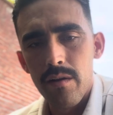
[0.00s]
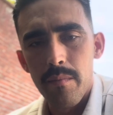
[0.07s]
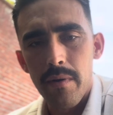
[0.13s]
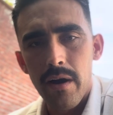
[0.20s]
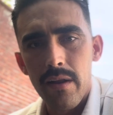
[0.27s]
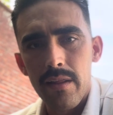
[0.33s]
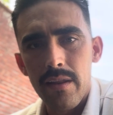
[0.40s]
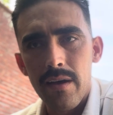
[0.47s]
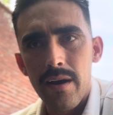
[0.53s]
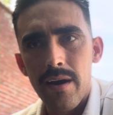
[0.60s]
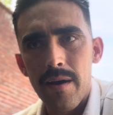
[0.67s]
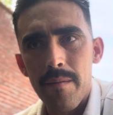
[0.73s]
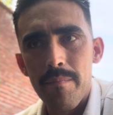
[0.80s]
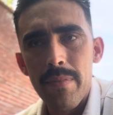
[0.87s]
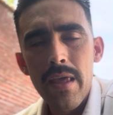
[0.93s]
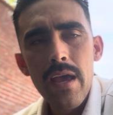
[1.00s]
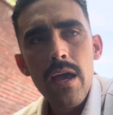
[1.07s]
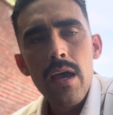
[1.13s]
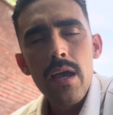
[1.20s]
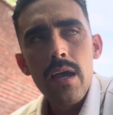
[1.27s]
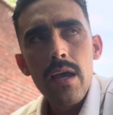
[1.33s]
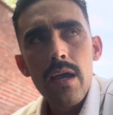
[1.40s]
about it.
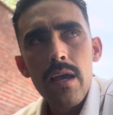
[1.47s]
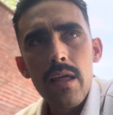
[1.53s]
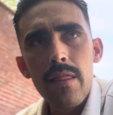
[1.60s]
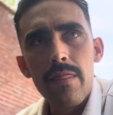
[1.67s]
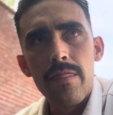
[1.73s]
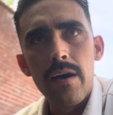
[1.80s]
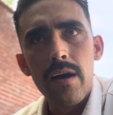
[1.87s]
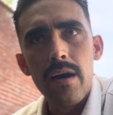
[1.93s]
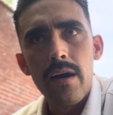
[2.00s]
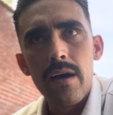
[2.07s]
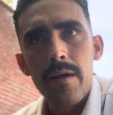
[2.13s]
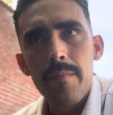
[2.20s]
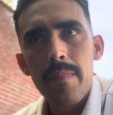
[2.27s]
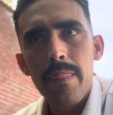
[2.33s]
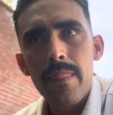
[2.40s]
The